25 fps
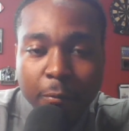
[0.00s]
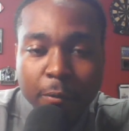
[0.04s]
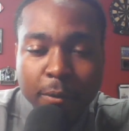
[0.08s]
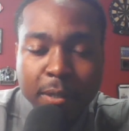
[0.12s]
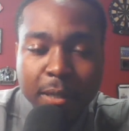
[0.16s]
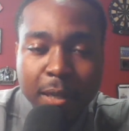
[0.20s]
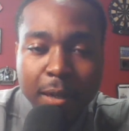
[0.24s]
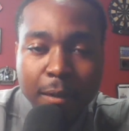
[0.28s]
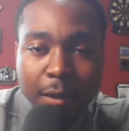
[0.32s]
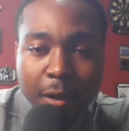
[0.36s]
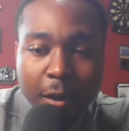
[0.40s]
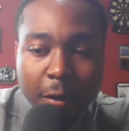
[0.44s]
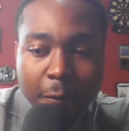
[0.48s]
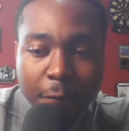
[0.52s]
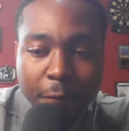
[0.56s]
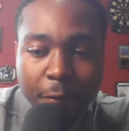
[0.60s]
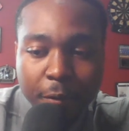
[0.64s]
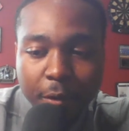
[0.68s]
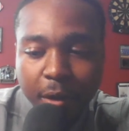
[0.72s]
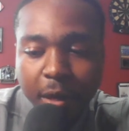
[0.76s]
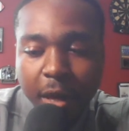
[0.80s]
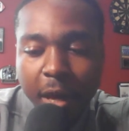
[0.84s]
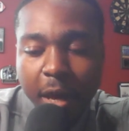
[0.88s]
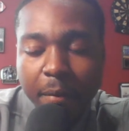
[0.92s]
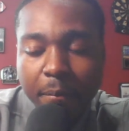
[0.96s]
I won't say love for
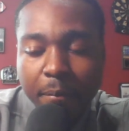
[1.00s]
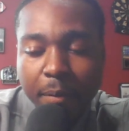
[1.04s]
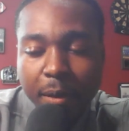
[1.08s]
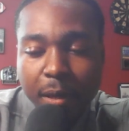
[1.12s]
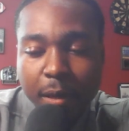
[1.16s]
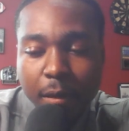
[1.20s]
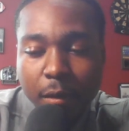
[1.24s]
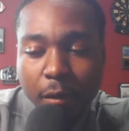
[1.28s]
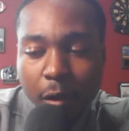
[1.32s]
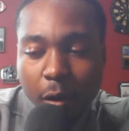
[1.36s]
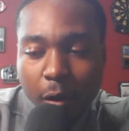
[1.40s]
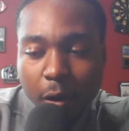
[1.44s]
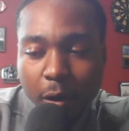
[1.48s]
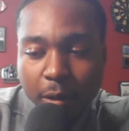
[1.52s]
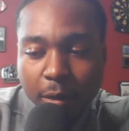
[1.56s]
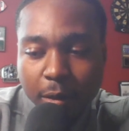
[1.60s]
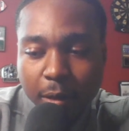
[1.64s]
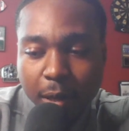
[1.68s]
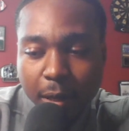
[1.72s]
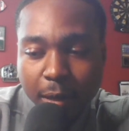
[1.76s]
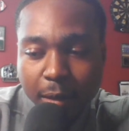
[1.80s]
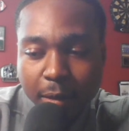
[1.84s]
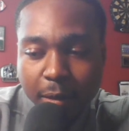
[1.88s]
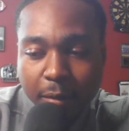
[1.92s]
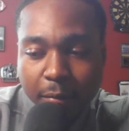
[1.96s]
the game, but he lost
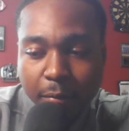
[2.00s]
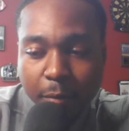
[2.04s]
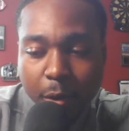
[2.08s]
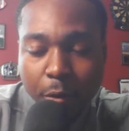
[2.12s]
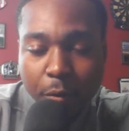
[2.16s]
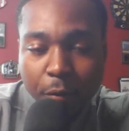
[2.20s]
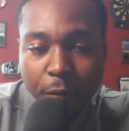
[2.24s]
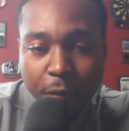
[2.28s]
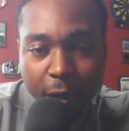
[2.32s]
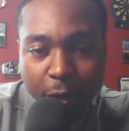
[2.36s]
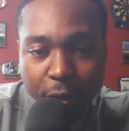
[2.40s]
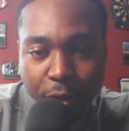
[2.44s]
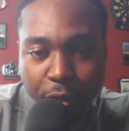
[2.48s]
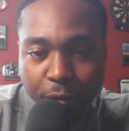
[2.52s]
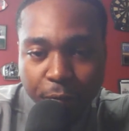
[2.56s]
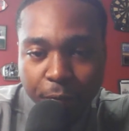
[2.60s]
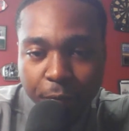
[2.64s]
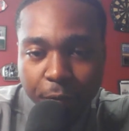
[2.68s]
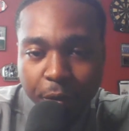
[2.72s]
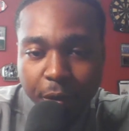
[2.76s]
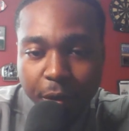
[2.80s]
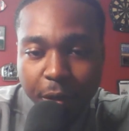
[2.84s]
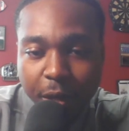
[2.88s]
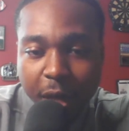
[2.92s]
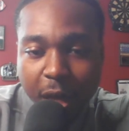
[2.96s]
like some motivation
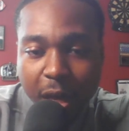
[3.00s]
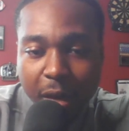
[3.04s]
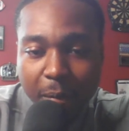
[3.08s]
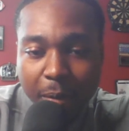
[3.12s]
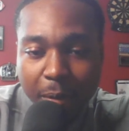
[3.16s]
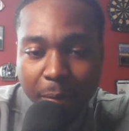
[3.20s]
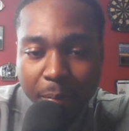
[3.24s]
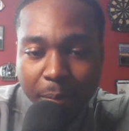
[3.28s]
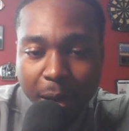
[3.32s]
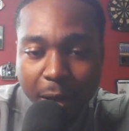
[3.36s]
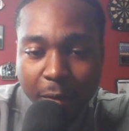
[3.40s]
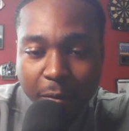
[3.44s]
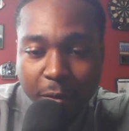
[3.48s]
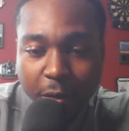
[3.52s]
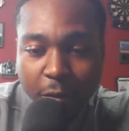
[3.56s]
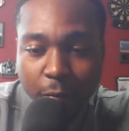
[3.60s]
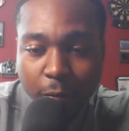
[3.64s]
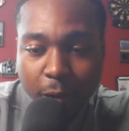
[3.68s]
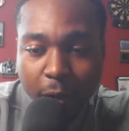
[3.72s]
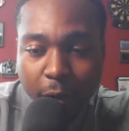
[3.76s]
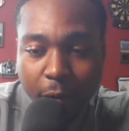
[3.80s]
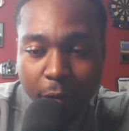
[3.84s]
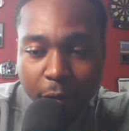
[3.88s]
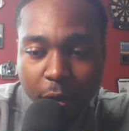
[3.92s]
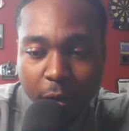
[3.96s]
for the game and bounced
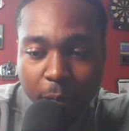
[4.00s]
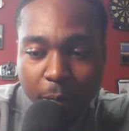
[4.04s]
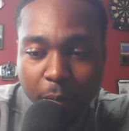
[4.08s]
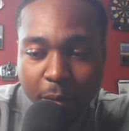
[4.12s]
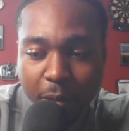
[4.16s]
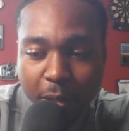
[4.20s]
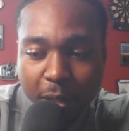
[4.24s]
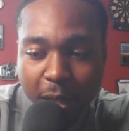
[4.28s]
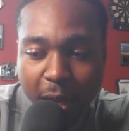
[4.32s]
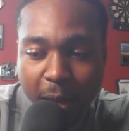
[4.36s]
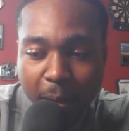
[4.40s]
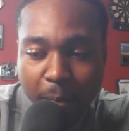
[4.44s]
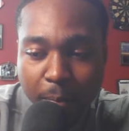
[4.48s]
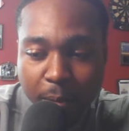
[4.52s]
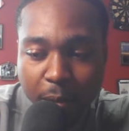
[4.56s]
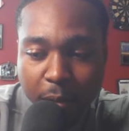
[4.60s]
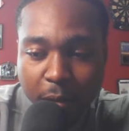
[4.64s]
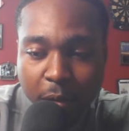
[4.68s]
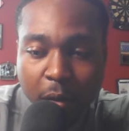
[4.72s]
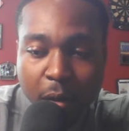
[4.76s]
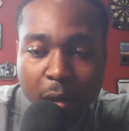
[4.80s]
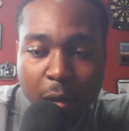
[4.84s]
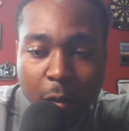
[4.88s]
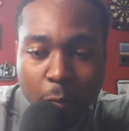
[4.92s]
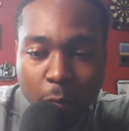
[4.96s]
around a couple of
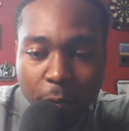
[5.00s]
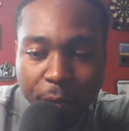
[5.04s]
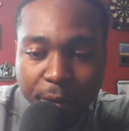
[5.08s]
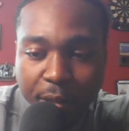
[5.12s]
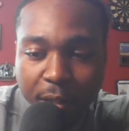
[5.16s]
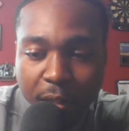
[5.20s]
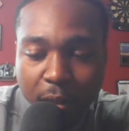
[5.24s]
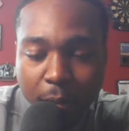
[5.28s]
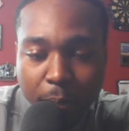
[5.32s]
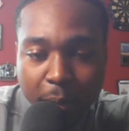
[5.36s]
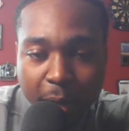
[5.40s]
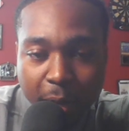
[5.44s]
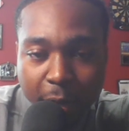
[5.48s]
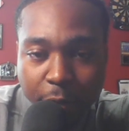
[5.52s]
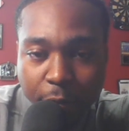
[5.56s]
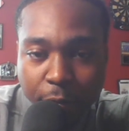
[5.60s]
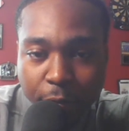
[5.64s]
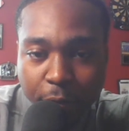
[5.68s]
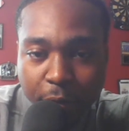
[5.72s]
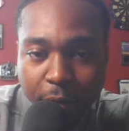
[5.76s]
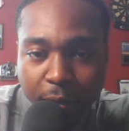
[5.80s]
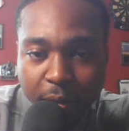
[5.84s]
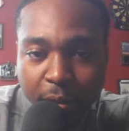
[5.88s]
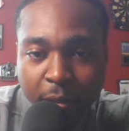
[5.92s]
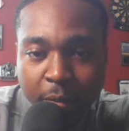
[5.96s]
times, went to the
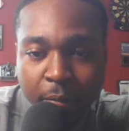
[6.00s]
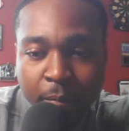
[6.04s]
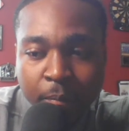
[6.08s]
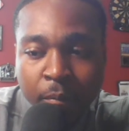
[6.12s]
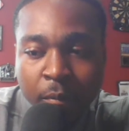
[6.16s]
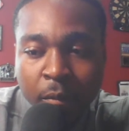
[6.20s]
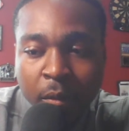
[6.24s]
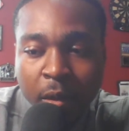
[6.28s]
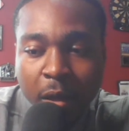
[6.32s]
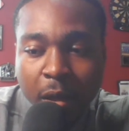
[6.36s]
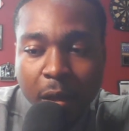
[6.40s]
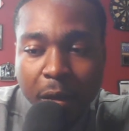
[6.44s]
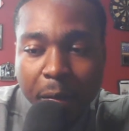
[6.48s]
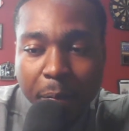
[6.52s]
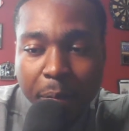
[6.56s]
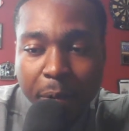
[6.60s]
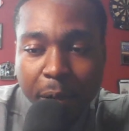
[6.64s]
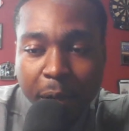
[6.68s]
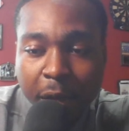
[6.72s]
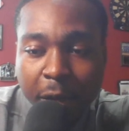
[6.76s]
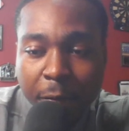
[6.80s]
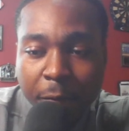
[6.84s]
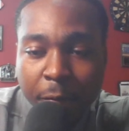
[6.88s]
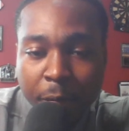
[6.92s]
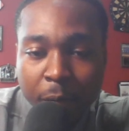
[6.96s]
Patriots and
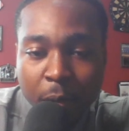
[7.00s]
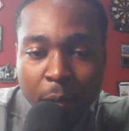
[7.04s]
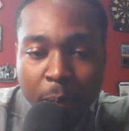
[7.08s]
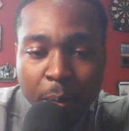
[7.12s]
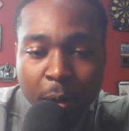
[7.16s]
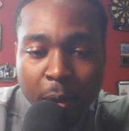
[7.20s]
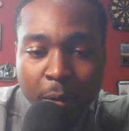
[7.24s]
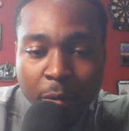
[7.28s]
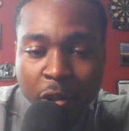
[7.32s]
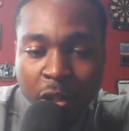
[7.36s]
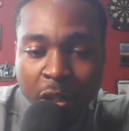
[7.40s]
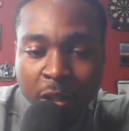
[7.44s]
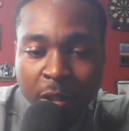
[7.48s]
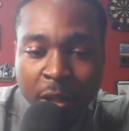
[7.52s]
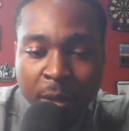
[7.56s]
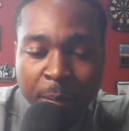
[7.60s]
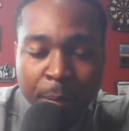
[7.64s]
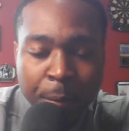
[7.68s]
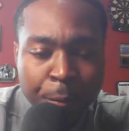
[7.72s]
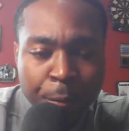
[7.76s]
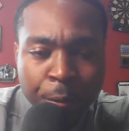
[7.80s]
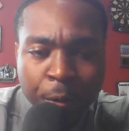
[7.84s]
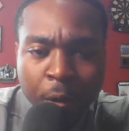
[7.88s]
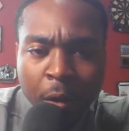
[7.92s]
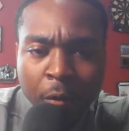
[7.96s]
played for Bill Belichick.
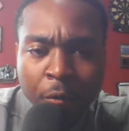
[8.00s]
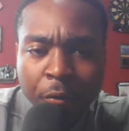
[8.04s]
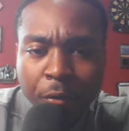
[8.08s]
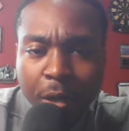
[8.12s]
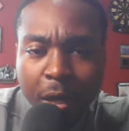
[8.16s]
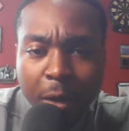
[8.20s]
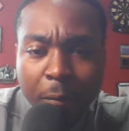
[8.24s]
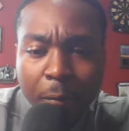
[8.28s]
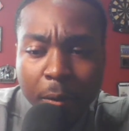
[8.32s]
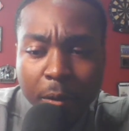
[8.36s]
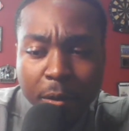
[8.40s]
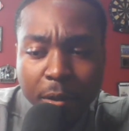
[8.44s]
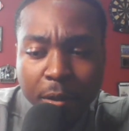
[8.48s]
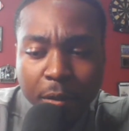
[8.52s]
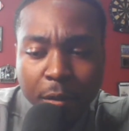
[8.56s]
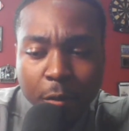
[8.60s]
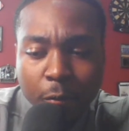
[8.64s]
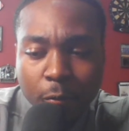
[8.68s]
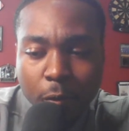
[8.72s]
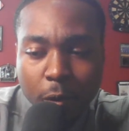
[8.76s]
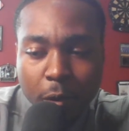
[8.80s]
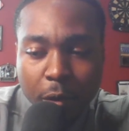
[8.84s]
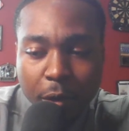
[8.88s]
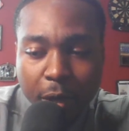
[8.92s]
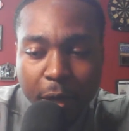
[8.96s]
Then we all knew that wasn't
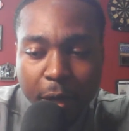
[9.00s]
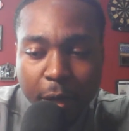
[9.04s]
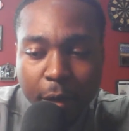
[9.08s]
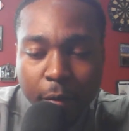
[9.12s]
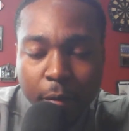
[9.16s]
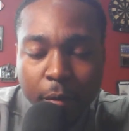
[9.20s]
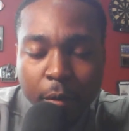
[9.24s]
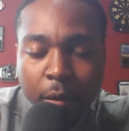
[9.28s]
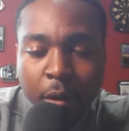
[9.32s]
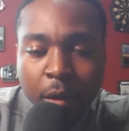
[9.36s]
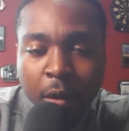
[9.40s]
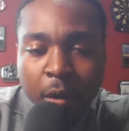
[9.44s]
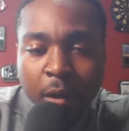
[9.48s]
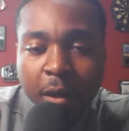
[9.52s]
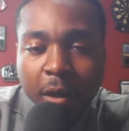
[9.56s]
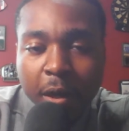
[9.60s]
going to work out.